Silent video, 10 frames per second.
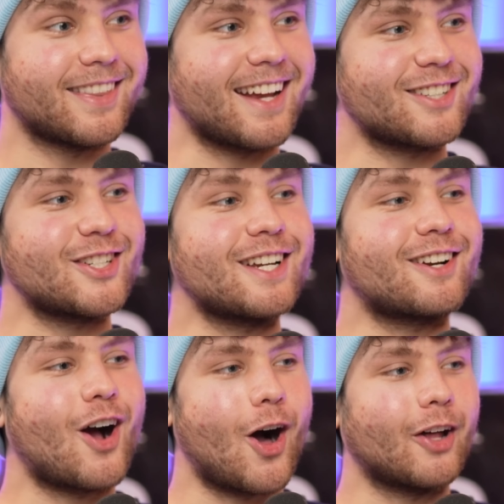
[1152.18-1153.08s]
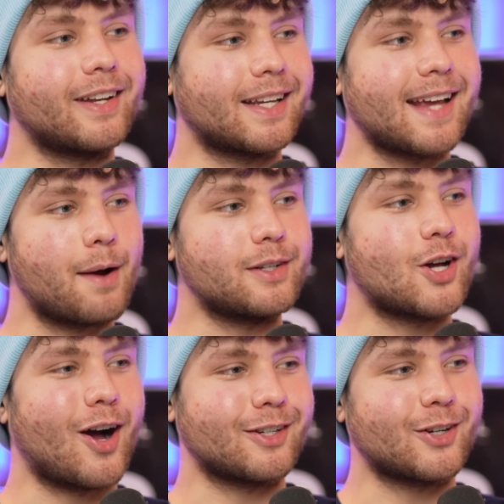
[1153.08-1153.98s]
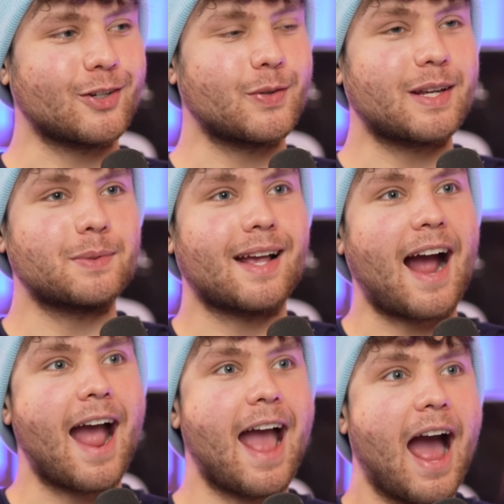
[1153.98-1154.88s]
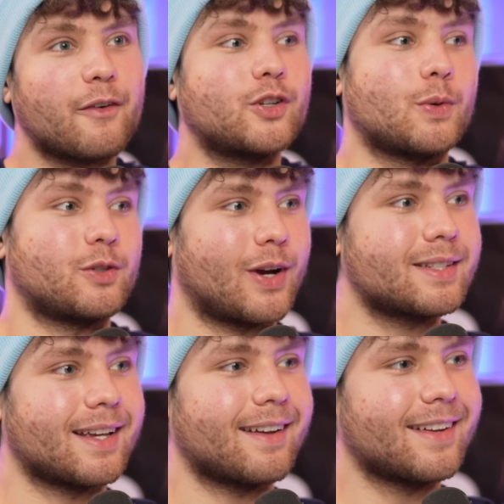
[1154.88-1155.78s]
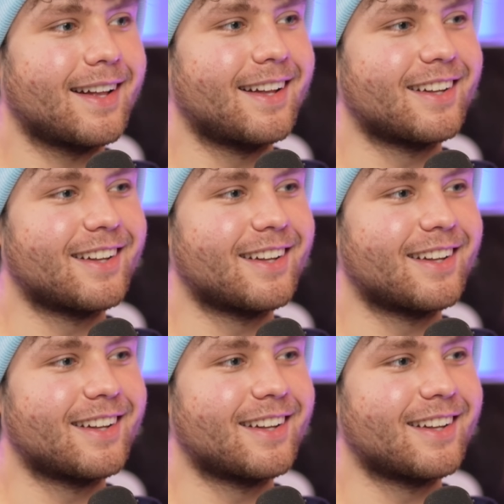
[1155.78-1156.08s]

Like she called Nicki out and taunted her. So Nicki was like, I have to address it.